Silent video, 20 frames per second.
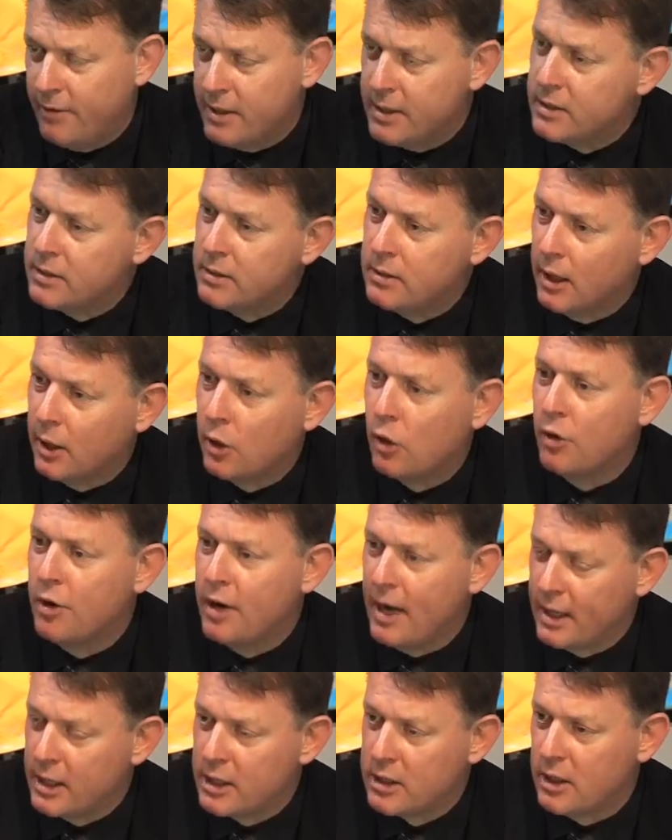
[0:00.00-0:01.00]
is the
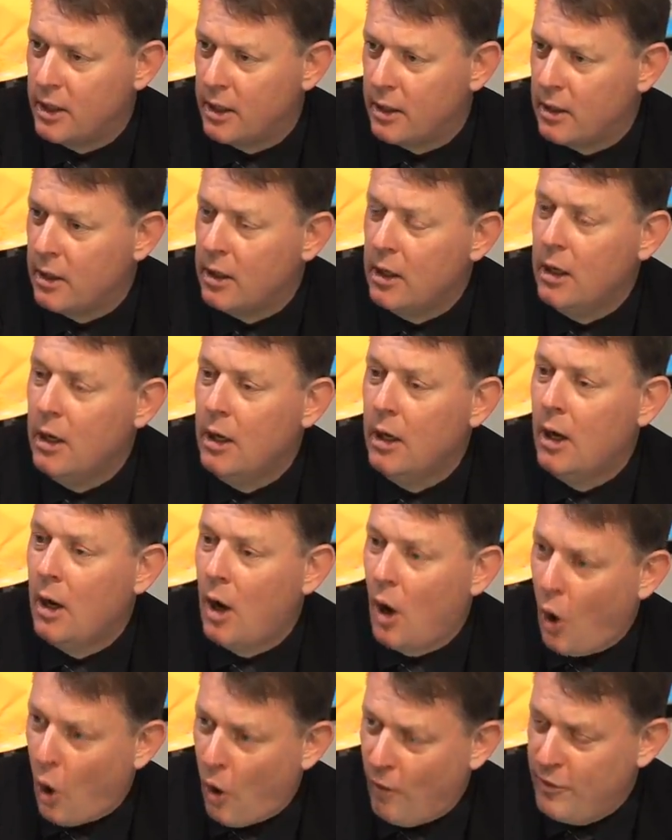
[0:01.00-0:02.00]
connection
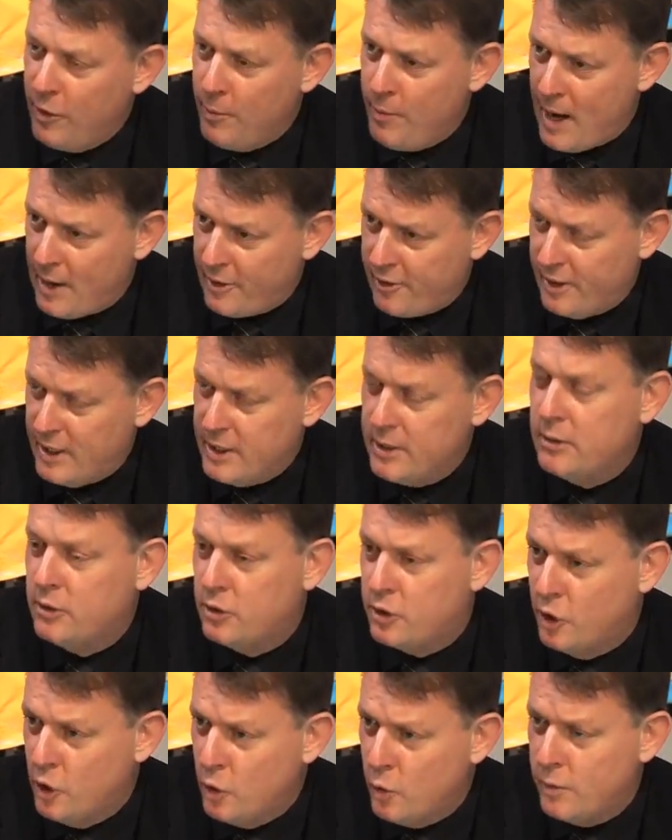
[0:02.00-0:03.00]
of the batteries
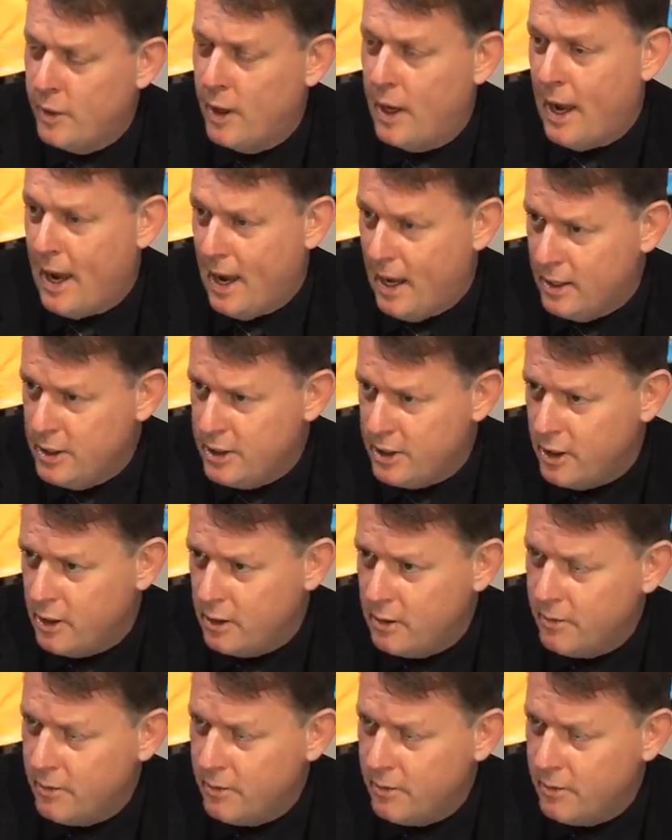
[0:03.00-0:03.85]
to the engine.